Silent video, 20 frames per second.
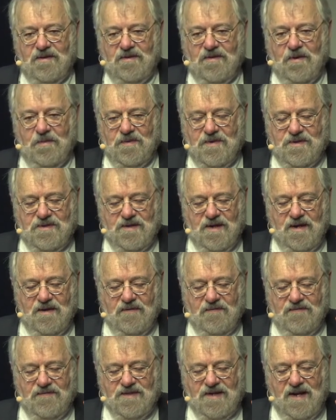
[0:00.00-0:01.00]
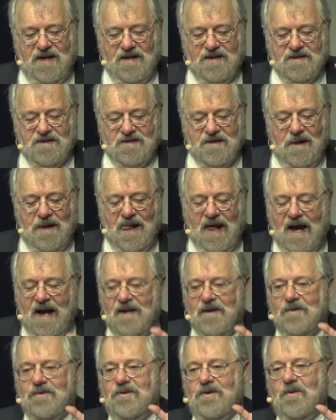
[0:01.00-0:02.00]
Gorbachev says,
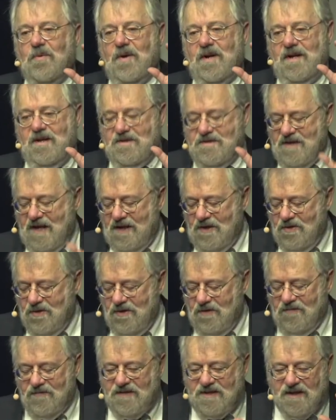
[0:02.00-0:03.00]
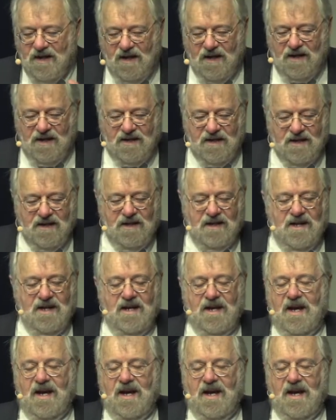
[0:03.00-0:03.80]
"I don't know what else I could have done."